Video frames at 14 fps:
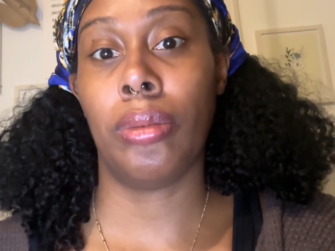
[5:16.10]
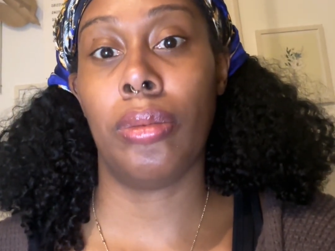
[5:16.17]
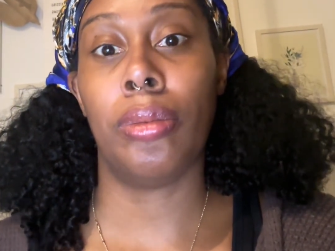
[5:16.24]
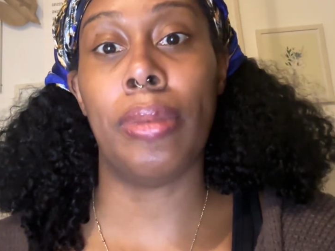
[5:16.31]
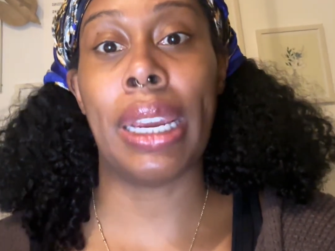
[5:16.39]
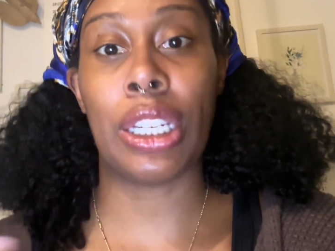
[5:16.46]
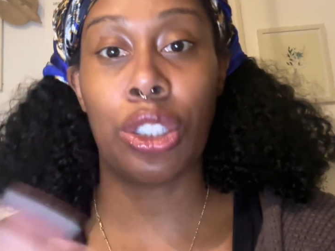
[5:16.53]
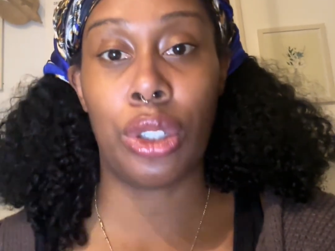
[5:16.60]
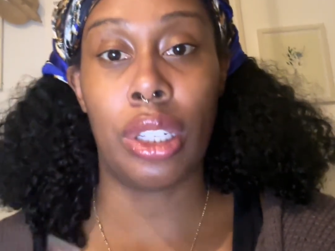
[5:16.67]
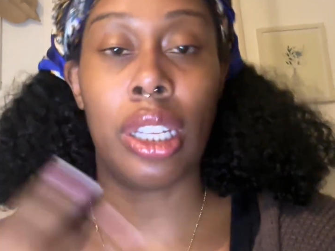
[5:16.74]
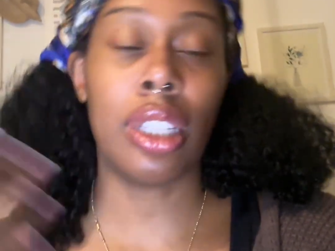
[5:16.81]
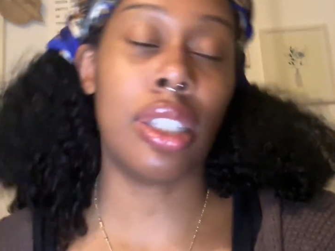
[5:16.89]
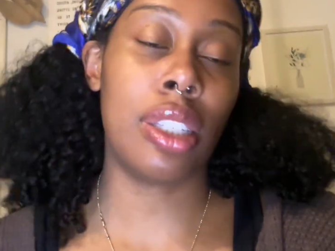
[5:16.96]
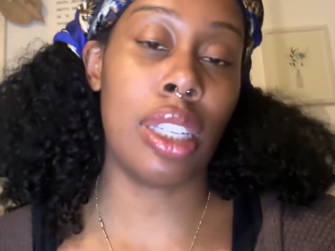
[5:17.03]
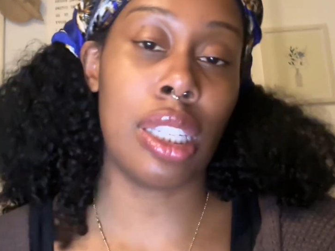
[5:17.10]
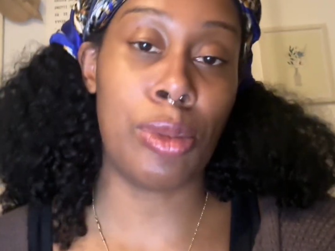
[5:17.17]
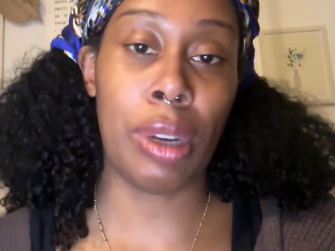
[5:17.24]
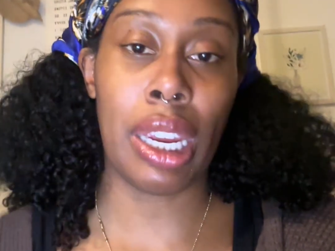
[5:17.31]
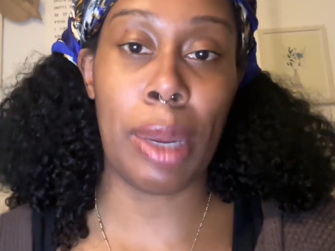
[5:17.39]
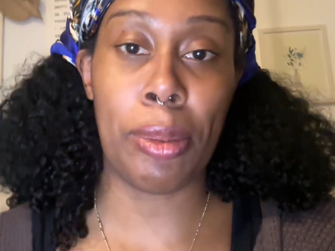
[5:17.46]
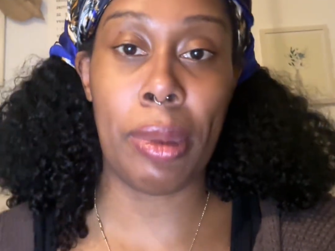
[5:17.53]
make sure that it's
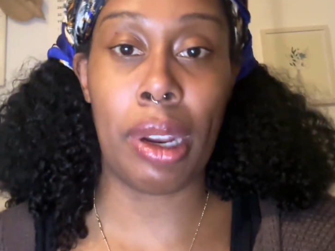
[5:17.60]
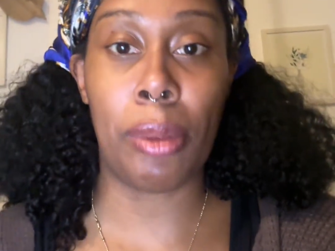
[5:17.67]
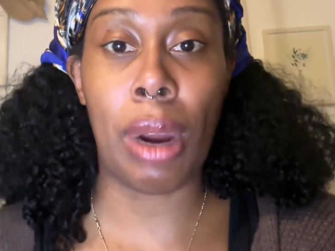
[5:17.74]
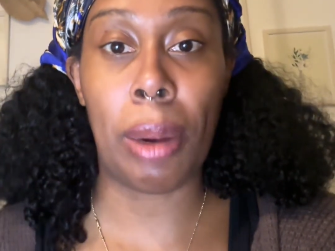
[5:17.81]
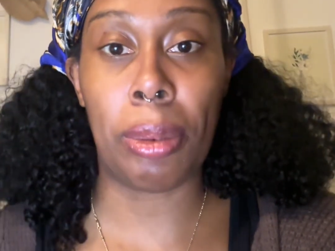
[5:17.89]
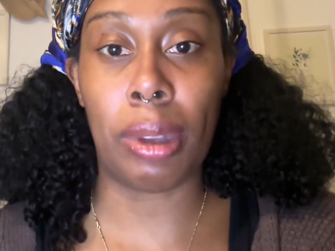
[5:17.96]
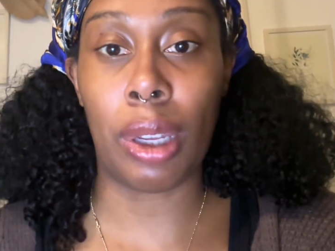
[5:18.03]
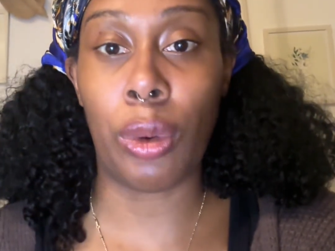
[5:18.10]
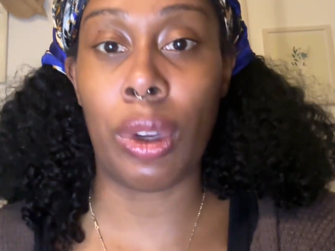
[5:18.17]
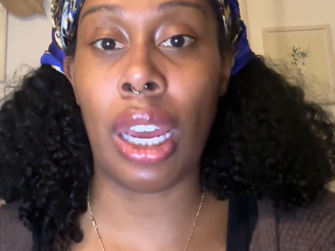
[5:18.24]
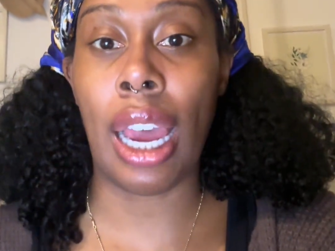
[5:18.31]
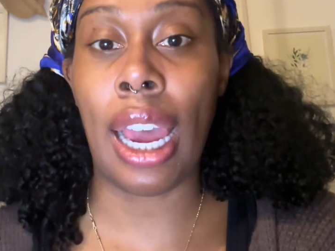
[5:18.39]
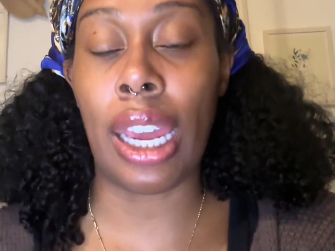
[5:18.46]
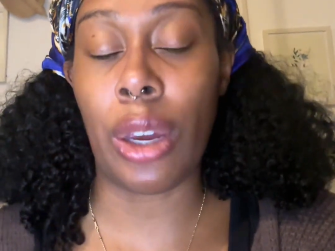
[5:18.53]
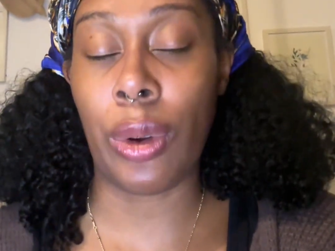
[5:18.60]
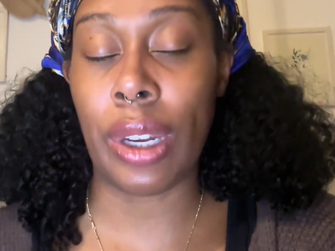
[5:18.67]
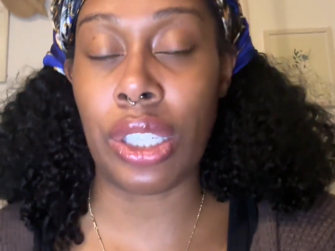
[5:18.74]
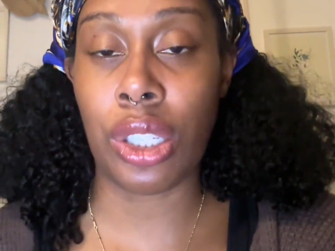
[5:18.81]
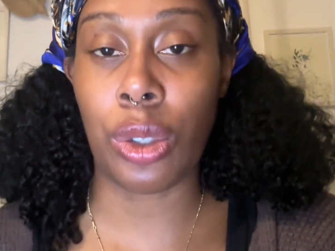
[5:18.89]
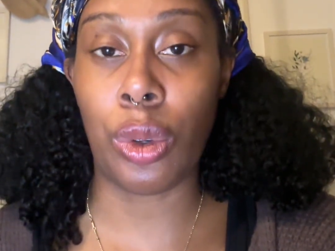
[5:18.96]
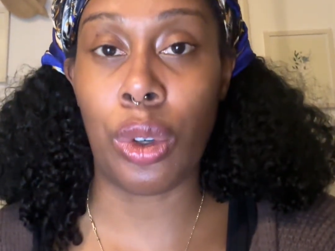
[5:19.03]
being implemented properly with an IOA
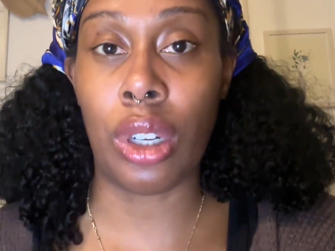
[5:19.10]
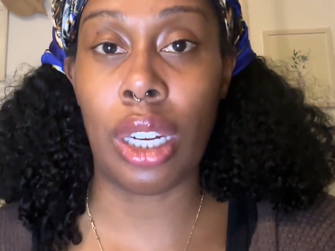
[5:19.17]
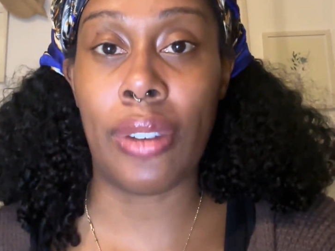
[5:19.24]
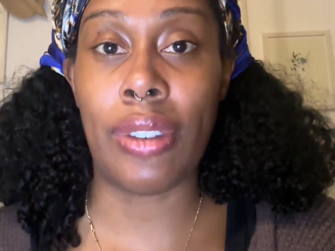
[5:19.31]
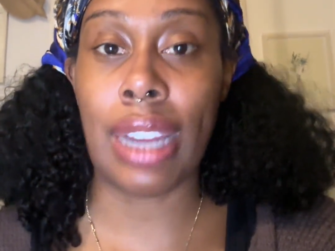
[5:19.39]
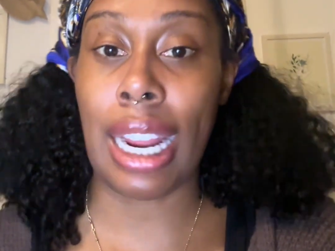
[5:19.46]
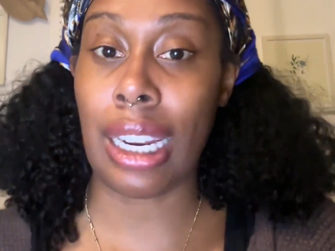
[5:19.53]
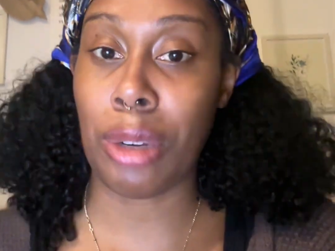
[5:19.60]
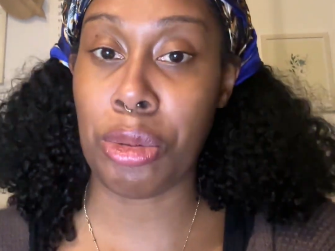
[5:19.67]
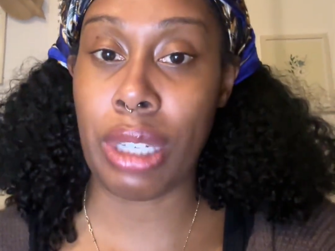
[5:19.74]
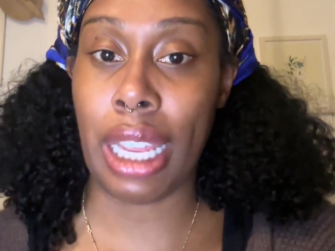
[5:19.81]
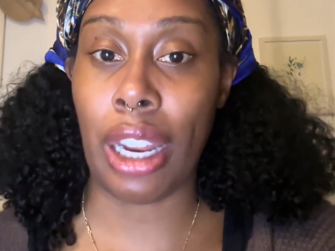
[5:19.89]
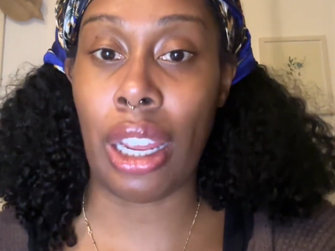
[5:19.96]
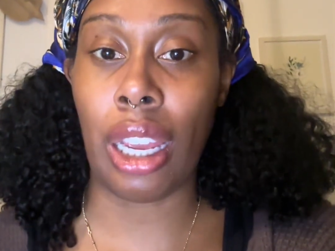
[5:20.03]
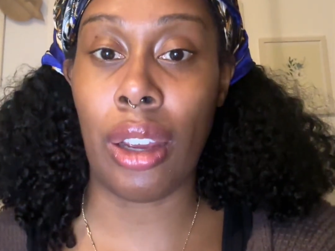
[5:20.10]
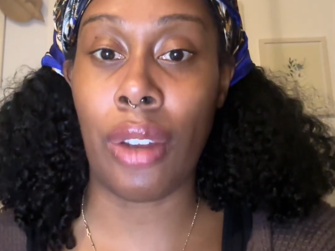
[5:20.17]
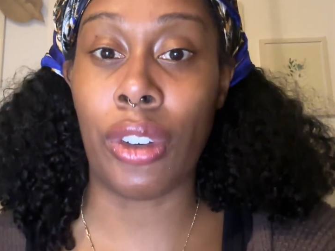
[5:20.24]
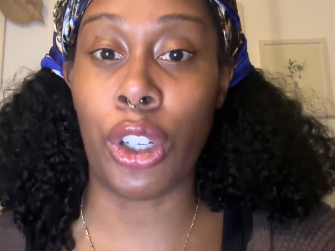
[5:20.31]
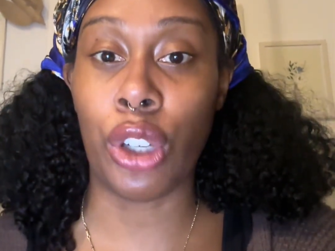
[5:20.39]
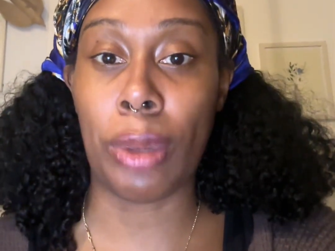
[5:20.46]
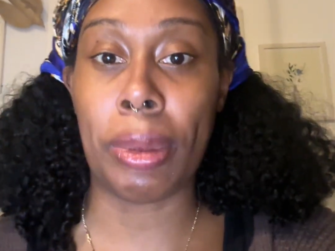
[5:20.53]
score of 90% of
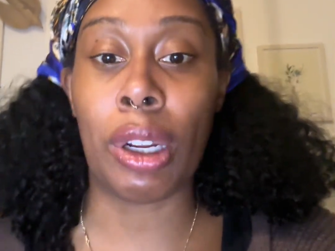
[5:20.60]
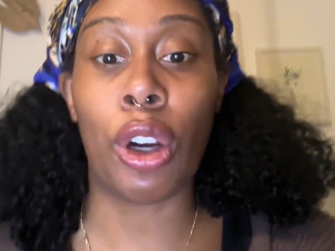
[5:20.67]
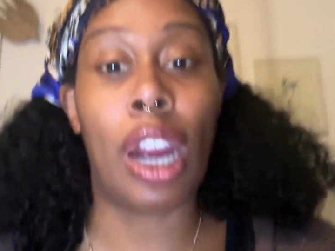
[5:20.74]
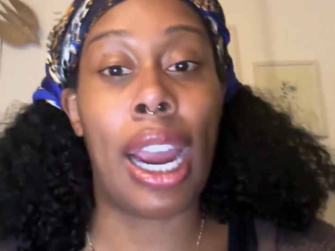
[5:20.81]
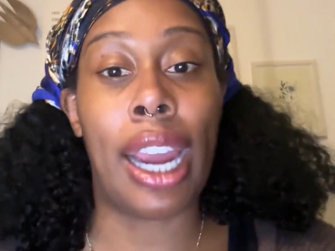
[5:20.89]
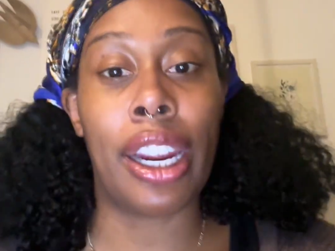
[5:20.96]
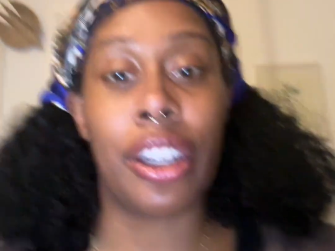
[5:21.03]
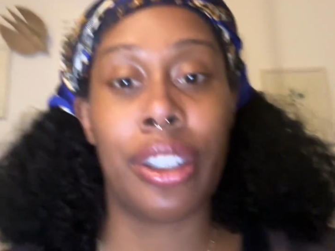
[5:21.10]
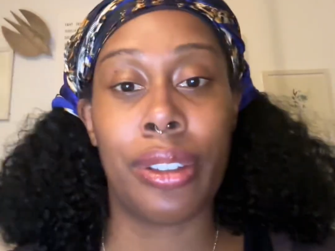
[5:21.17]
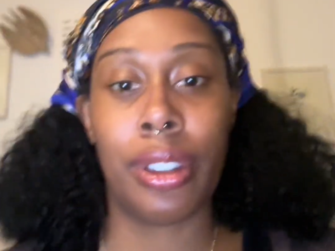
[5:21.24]
agreement or higher.